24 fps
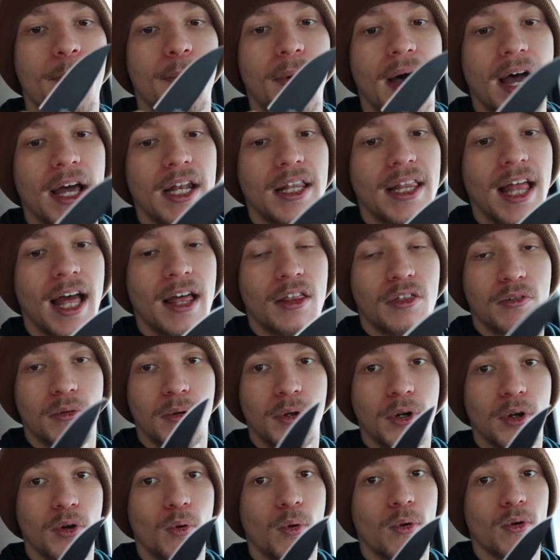but that
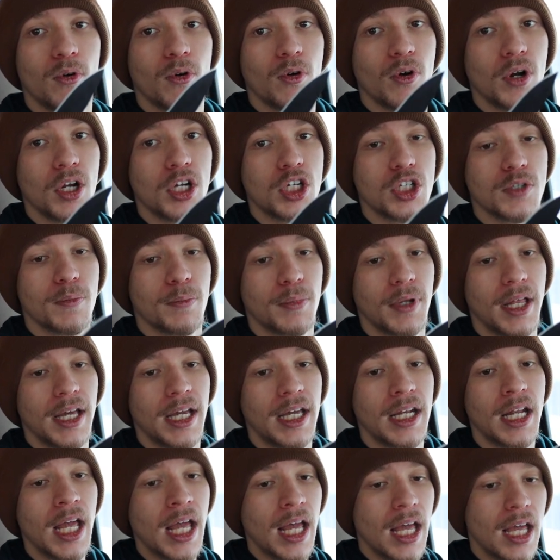three and a quarter inch
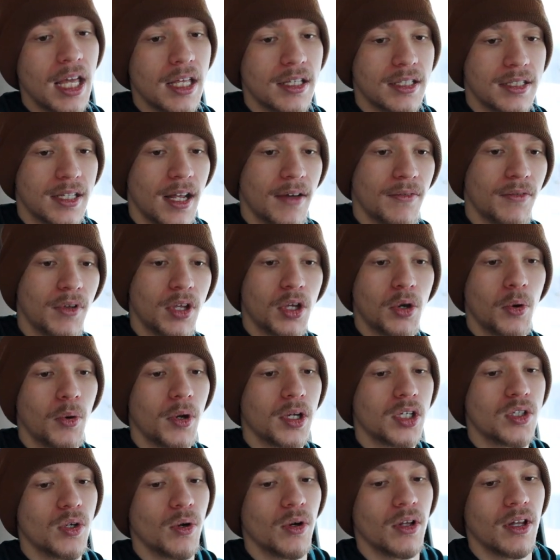blade is definitely
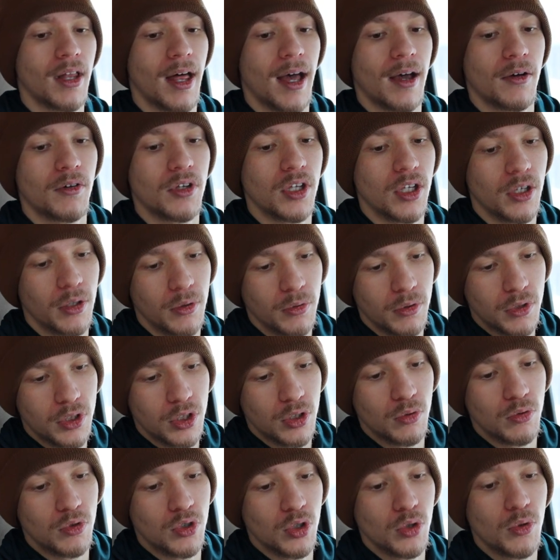going to allow allow you
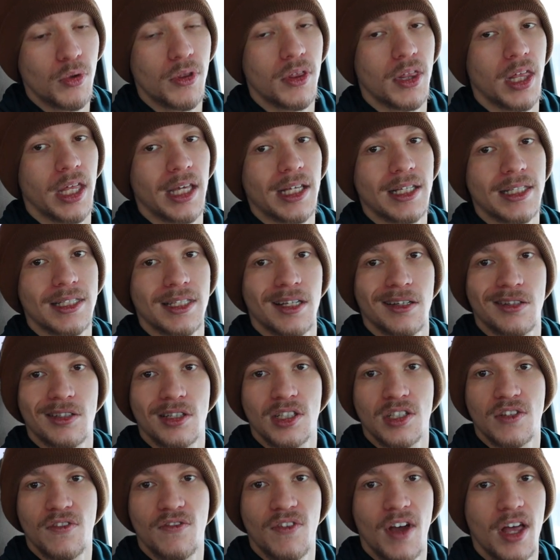to do things such
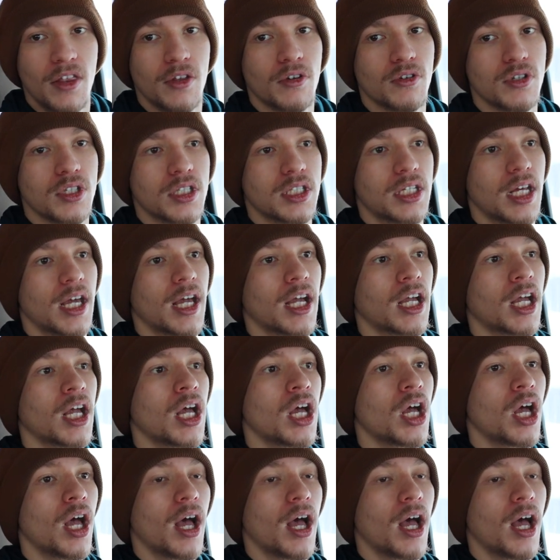as feather stick,